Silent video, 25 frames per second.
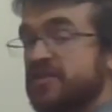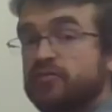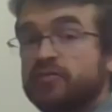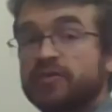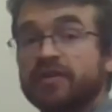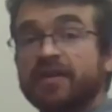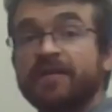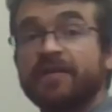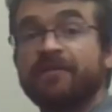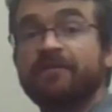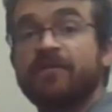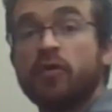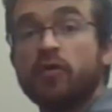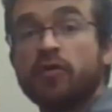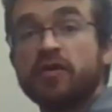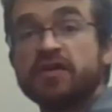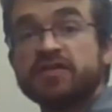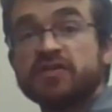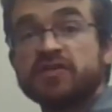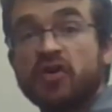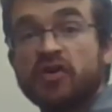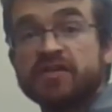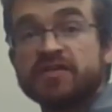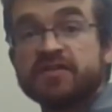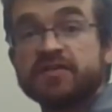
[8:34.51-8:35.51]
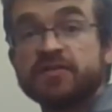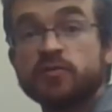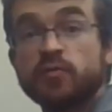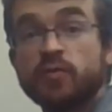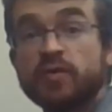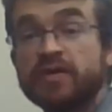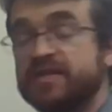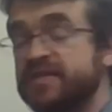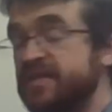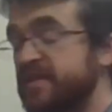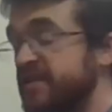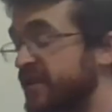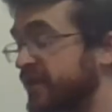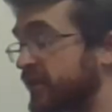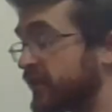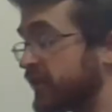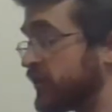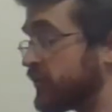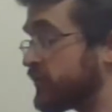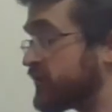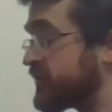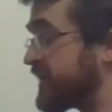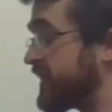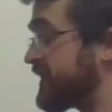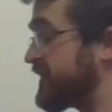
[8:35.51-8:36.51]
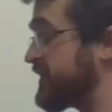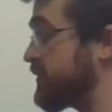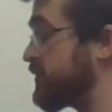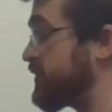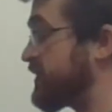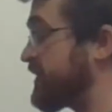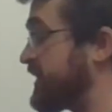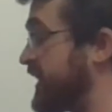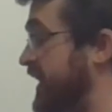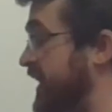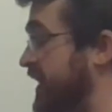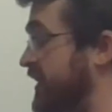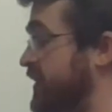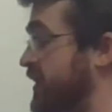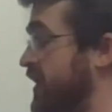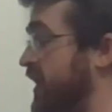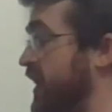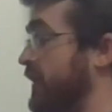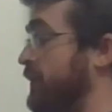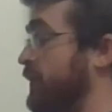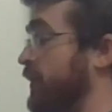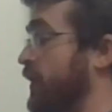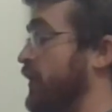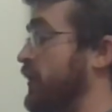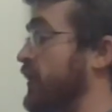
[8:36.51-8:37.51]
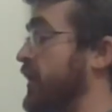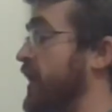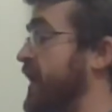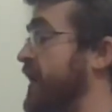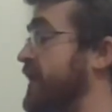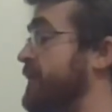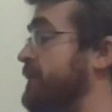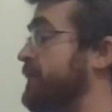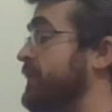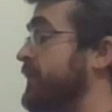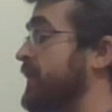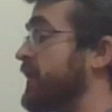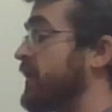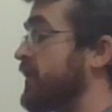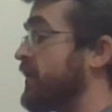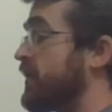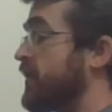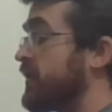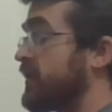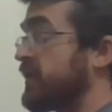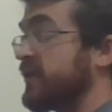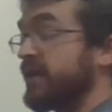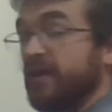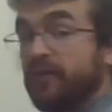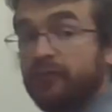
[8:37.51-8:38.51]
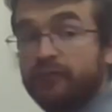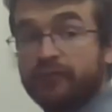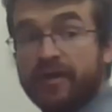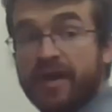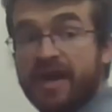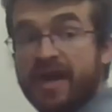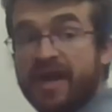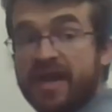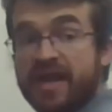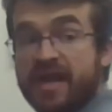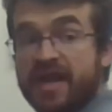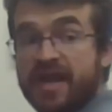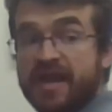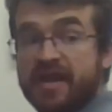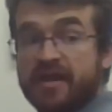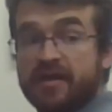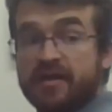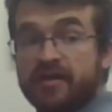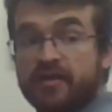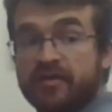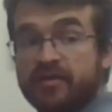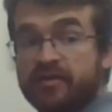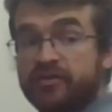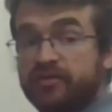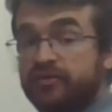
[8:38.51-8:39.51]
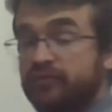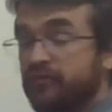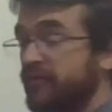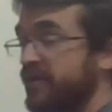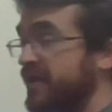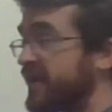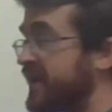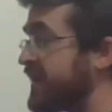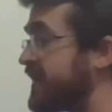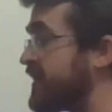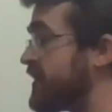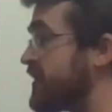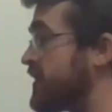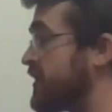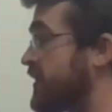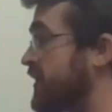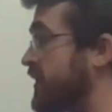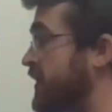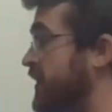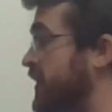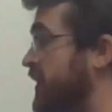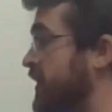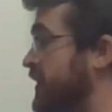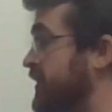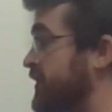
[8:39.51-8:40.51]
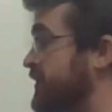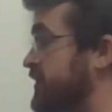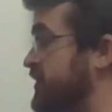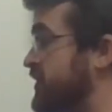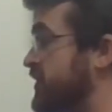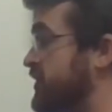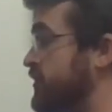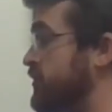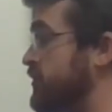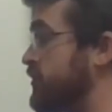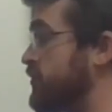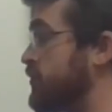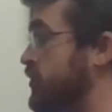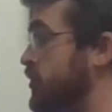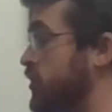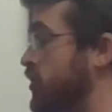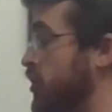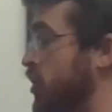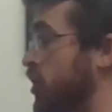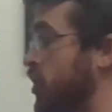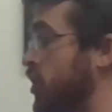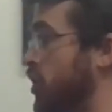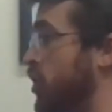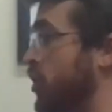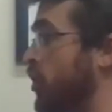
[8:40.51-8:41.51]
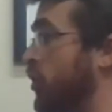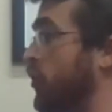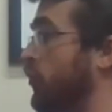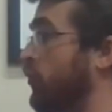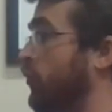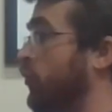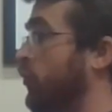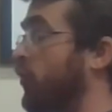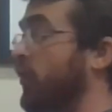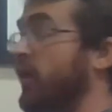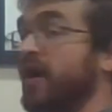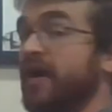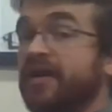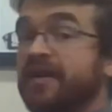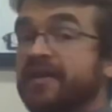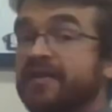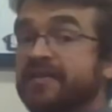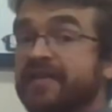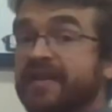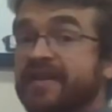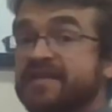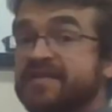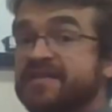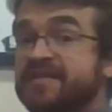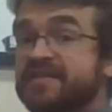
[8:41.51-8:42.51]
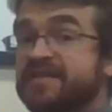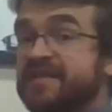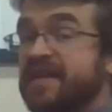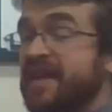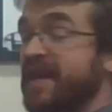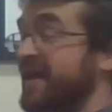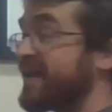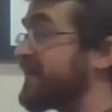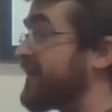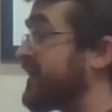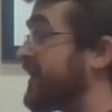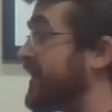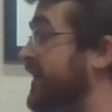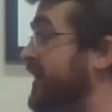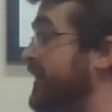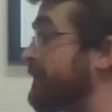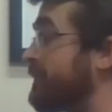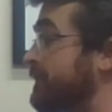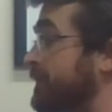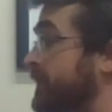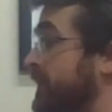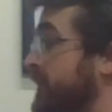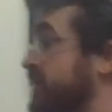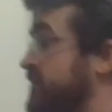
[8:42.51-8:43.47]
Really focus on squeezing the glutes as you stand up, all right? Get ready. 3, 2, 1, and let's stand up.